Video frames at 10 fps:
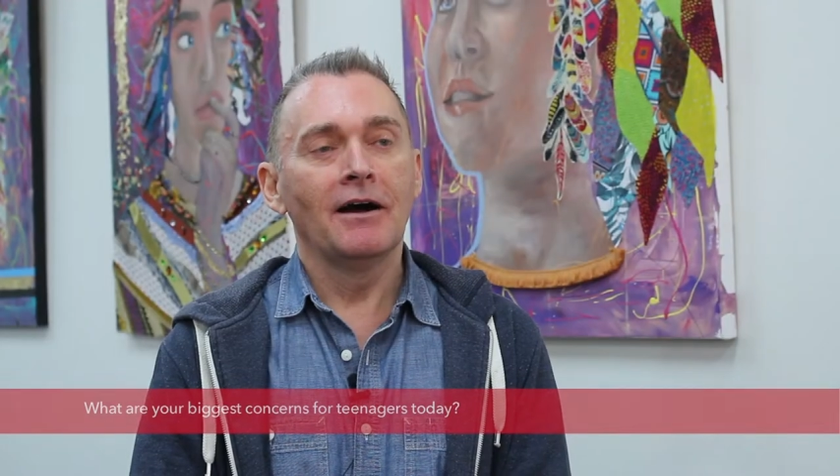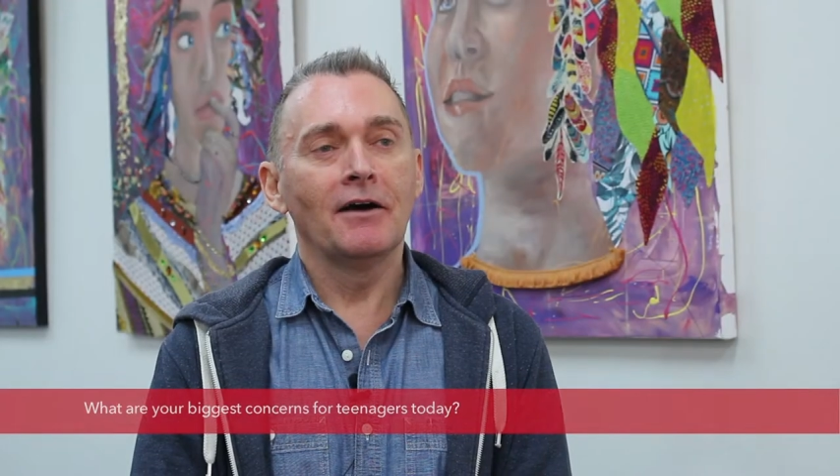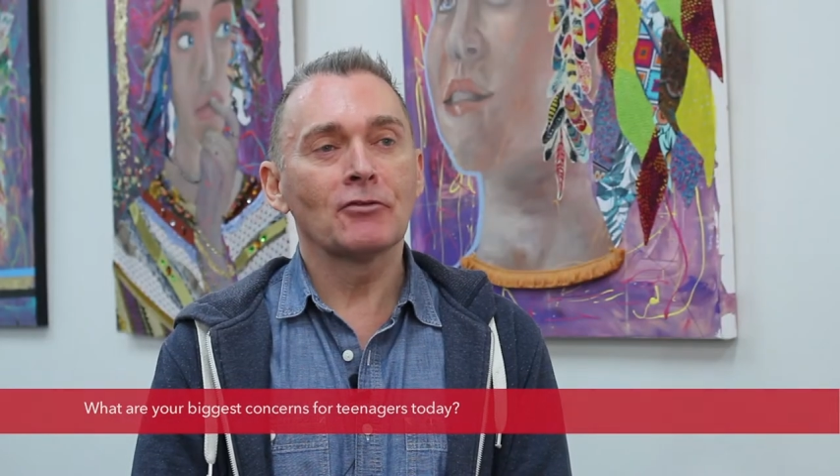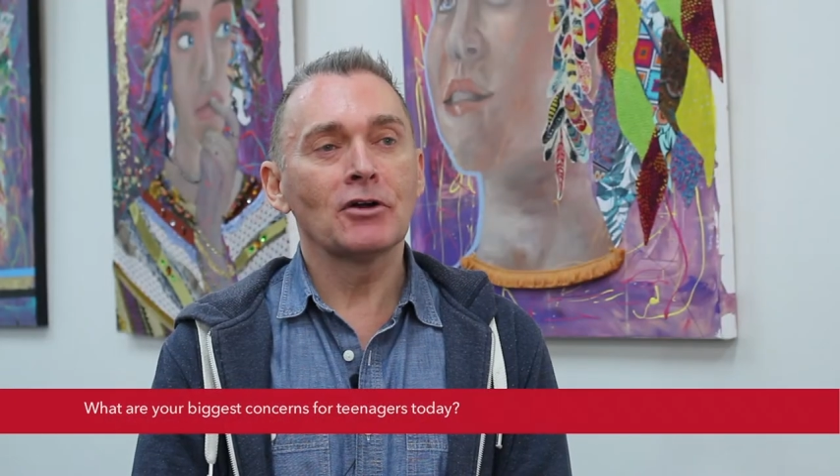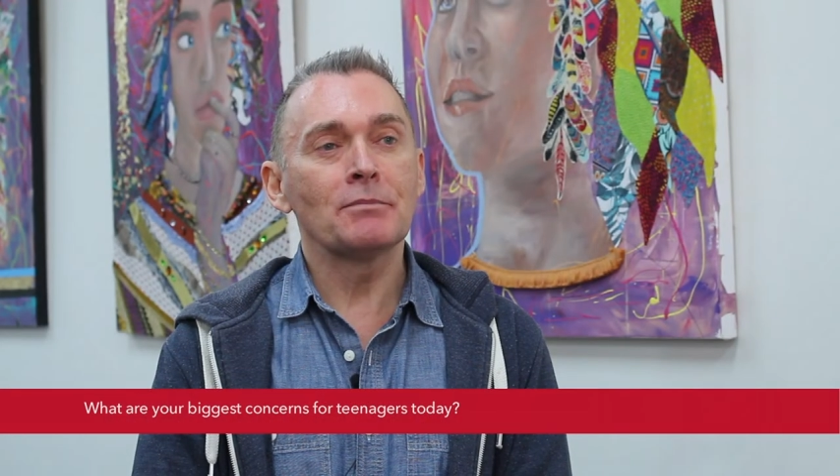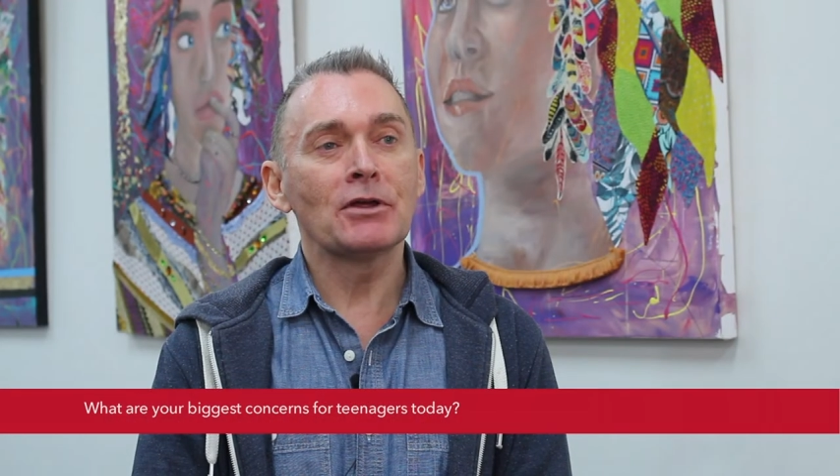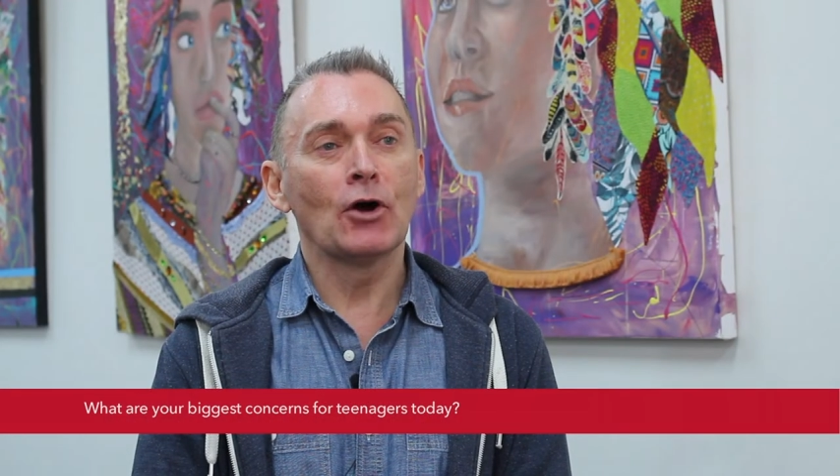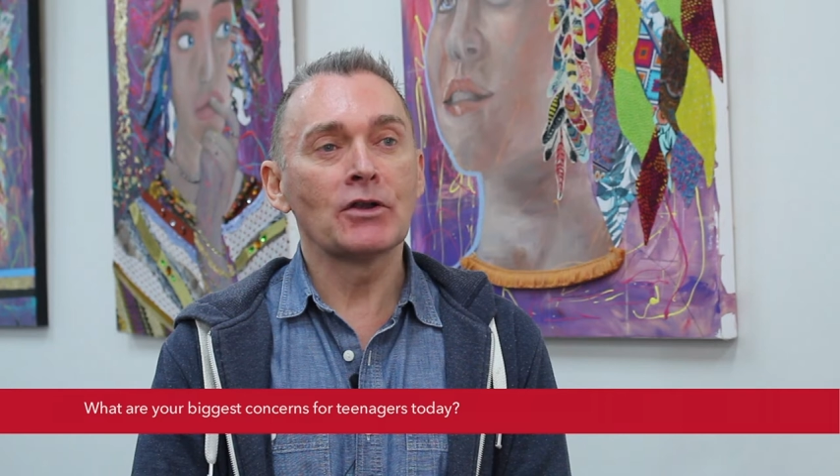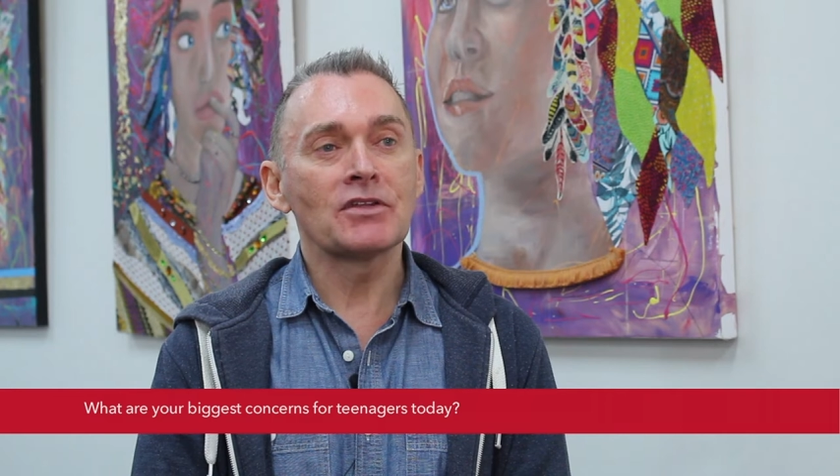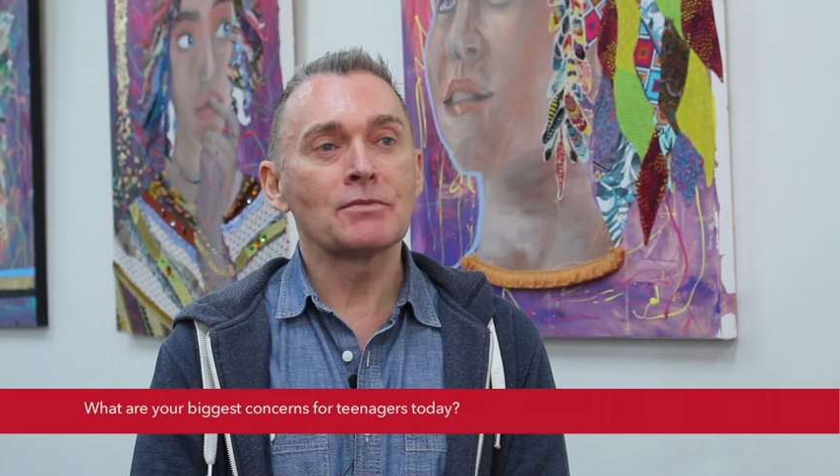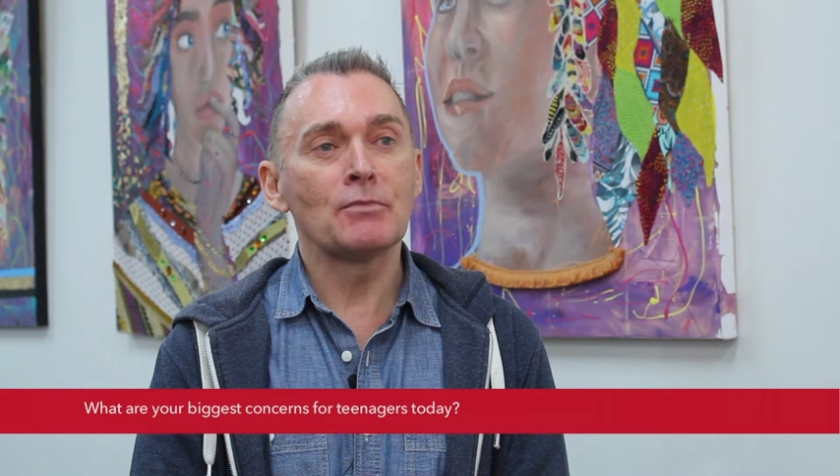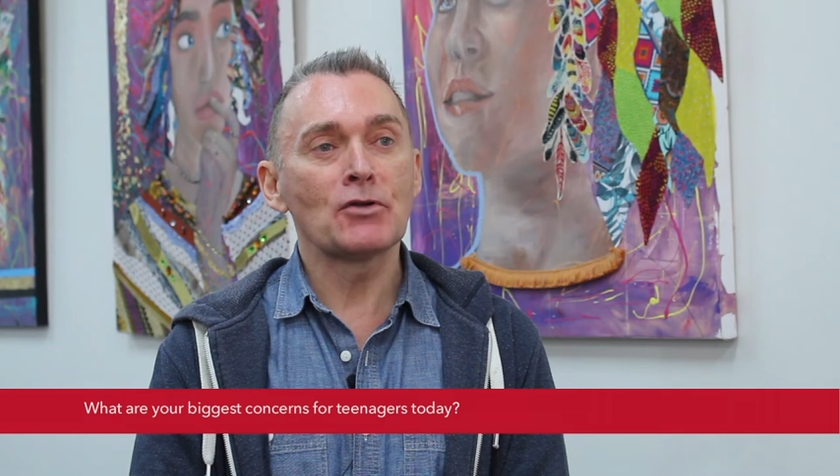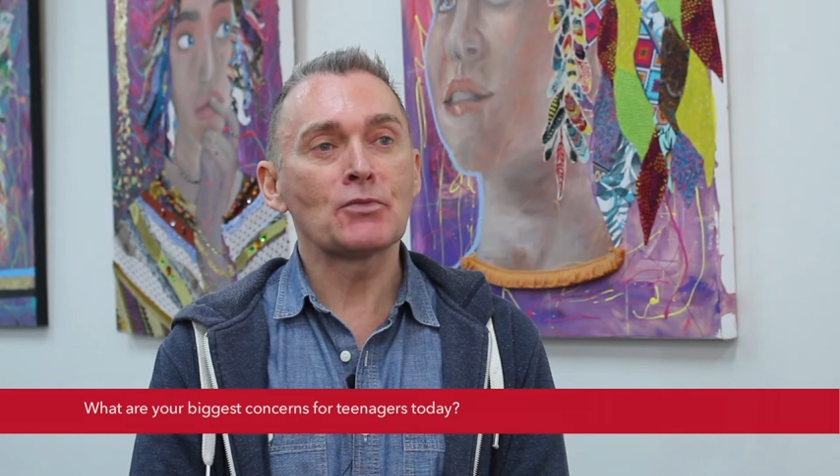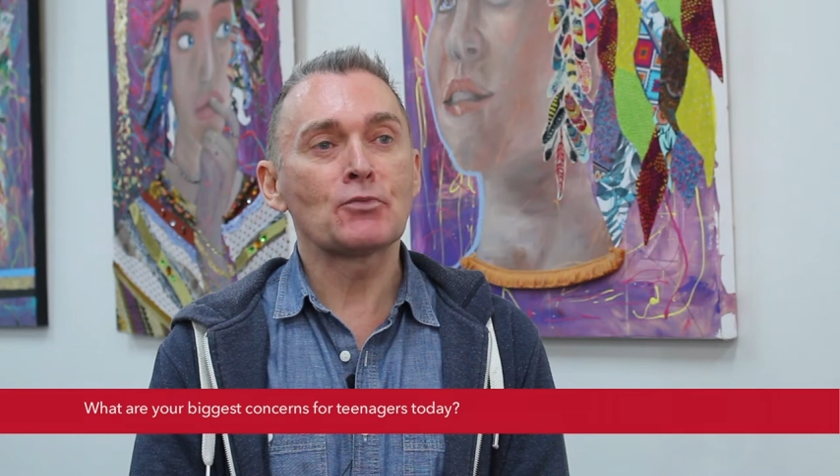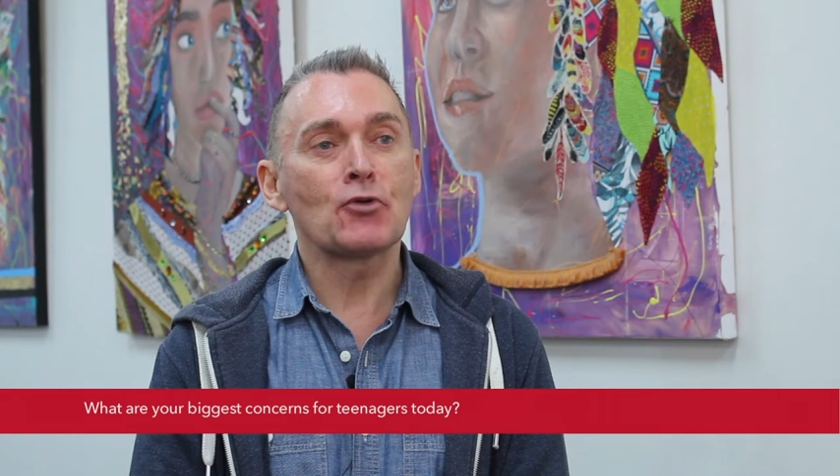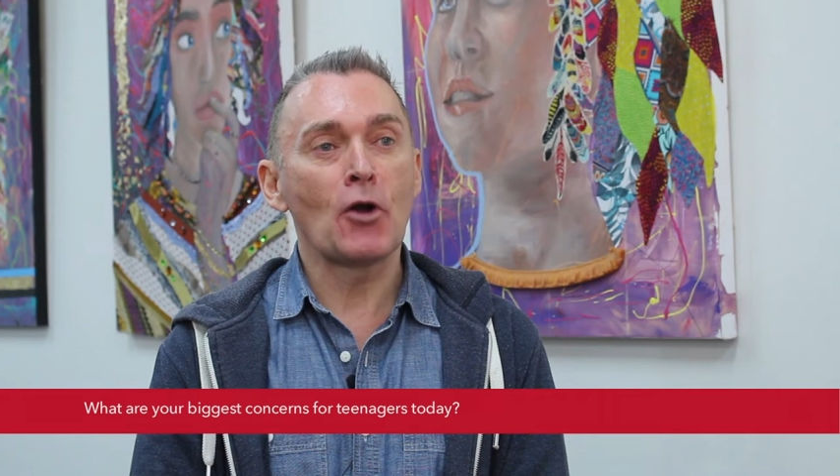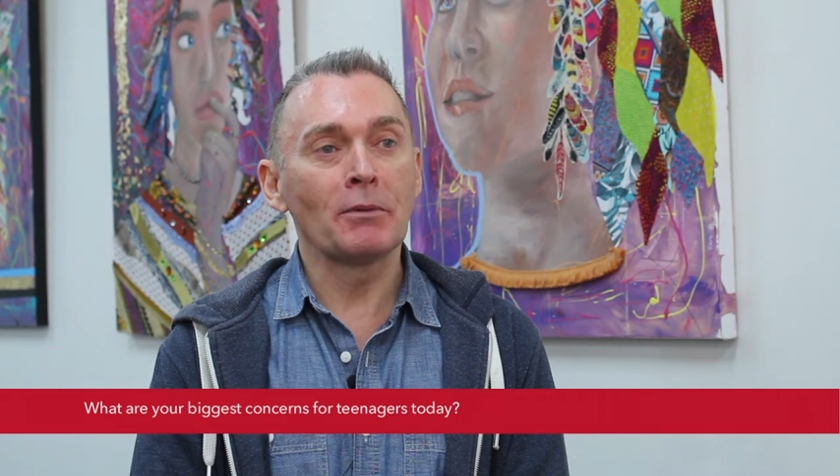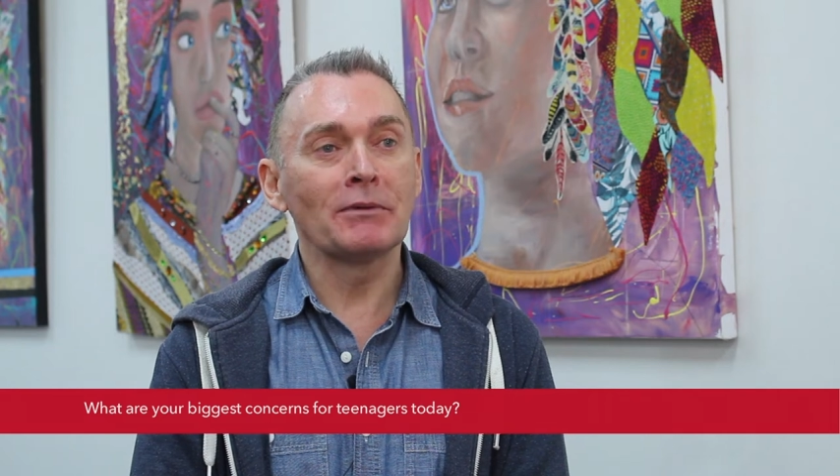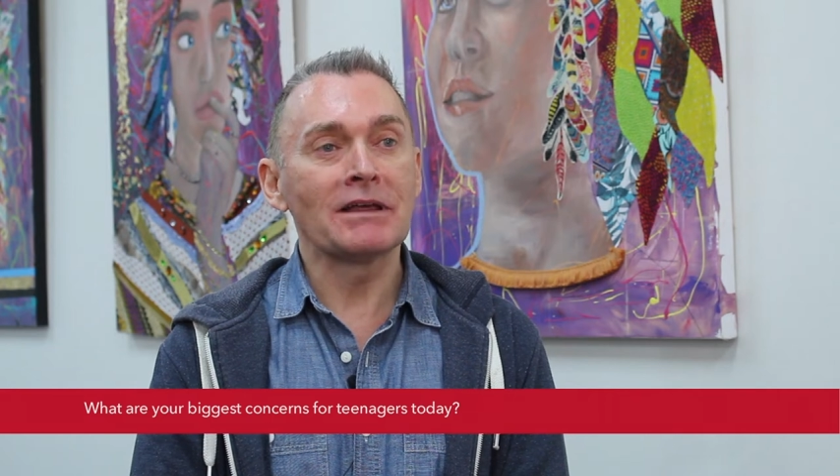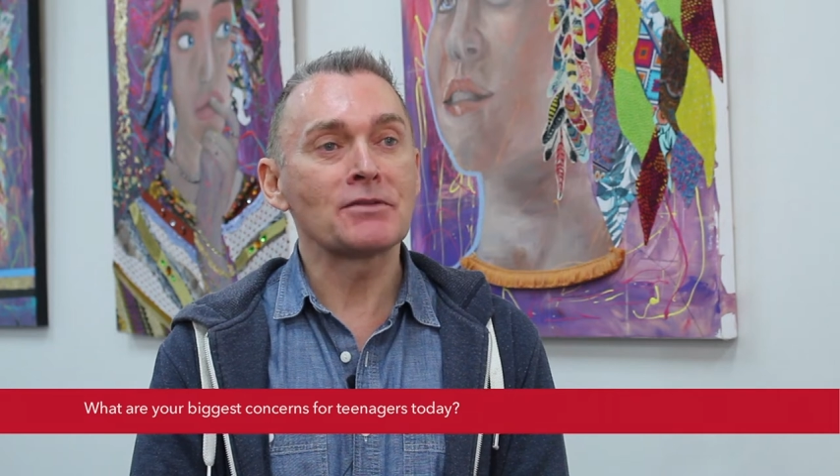I've got to be honest, most
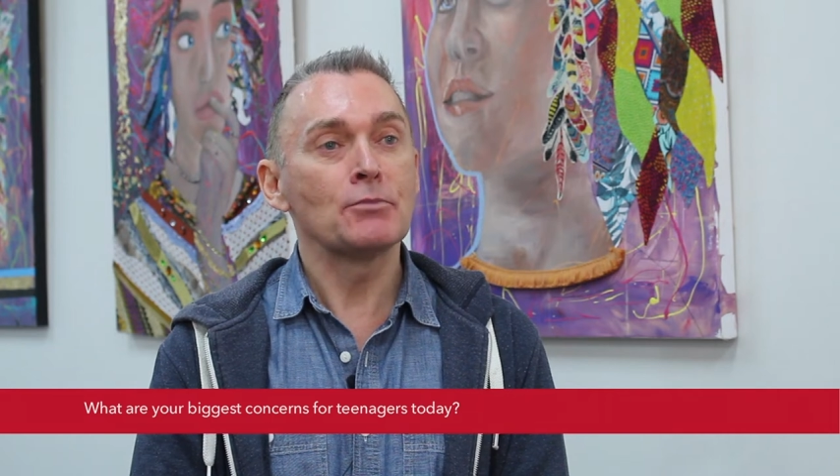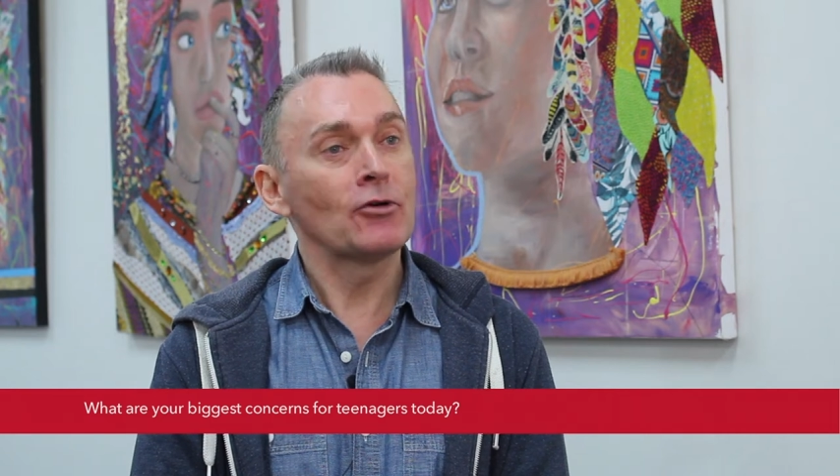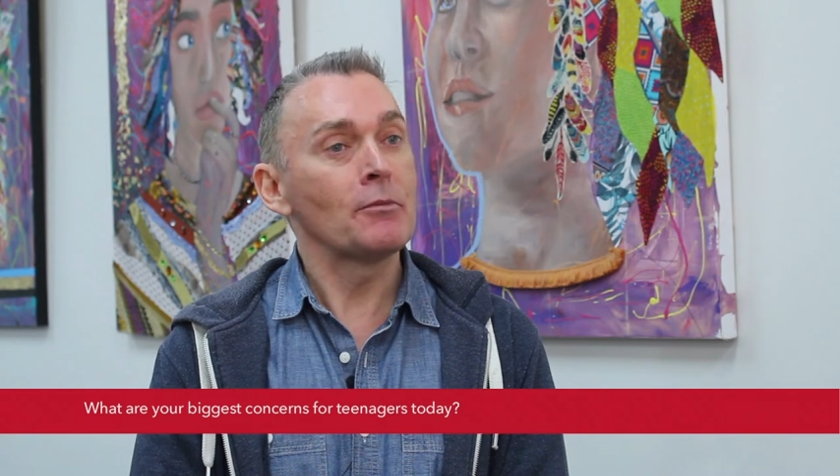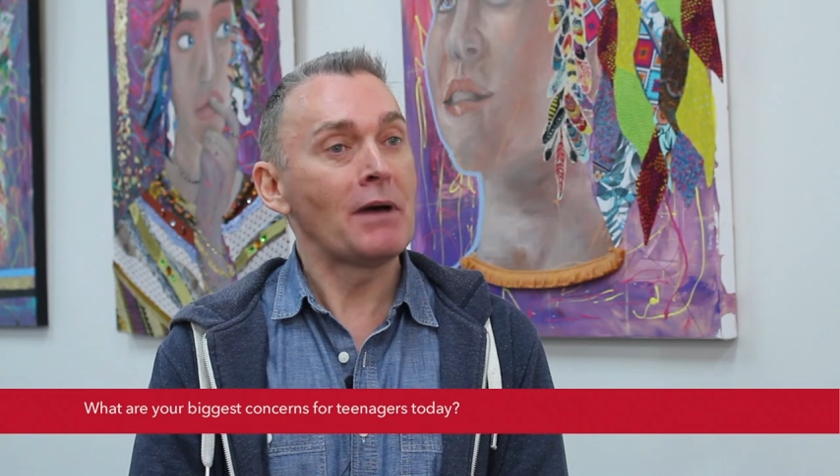probably it's more